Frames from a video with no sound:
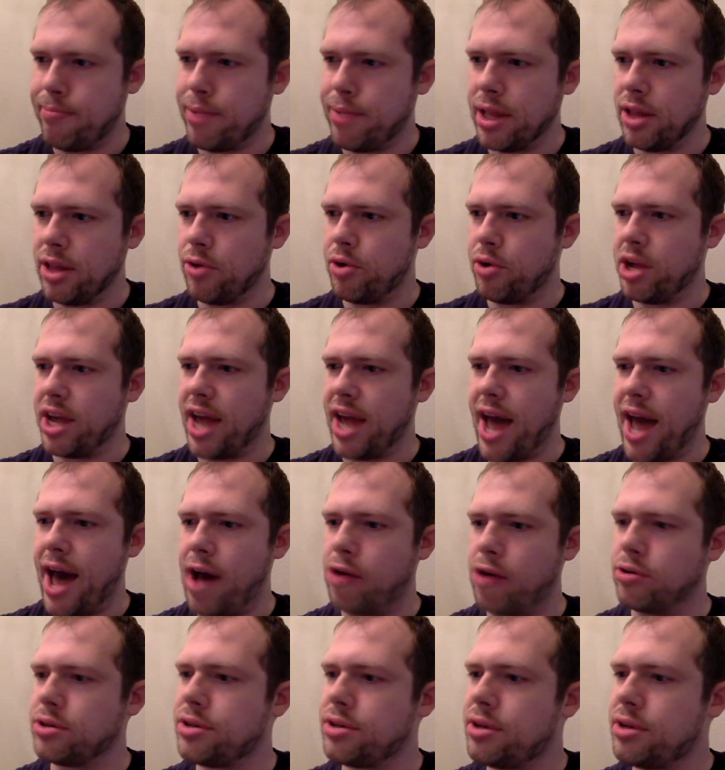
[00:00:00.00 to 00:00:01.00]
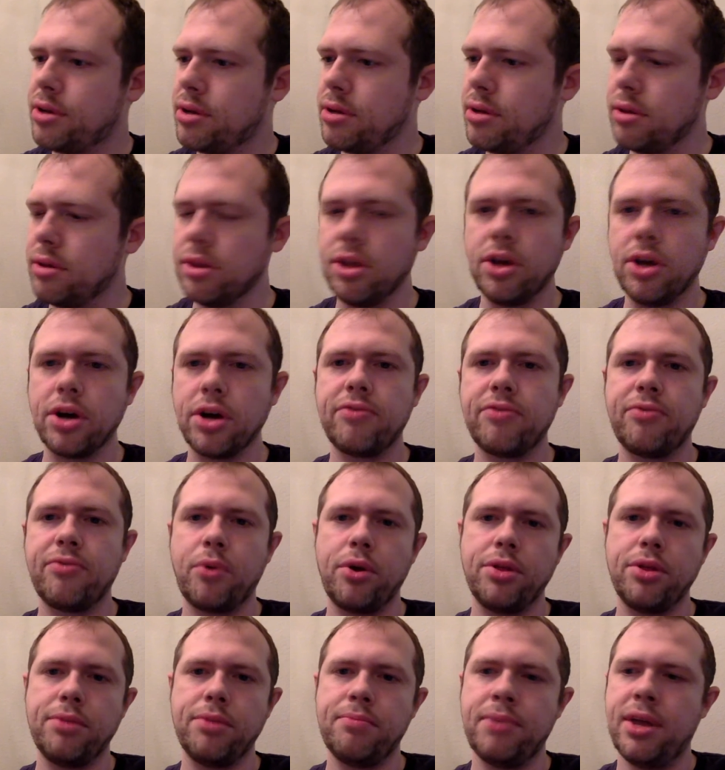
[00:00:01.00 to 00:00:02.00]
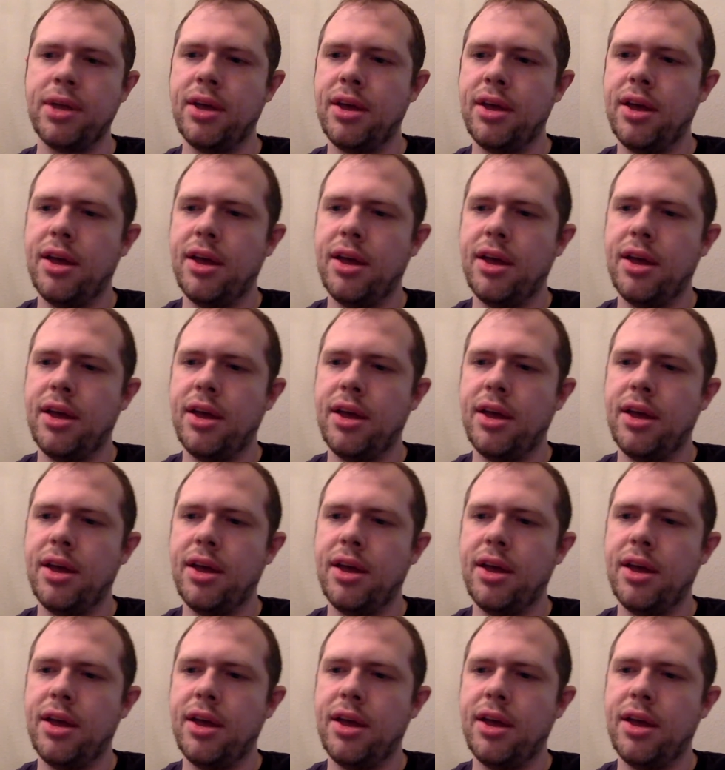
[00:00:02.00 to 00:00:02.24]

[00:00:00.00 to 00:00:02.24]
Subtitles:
billowing out look for them.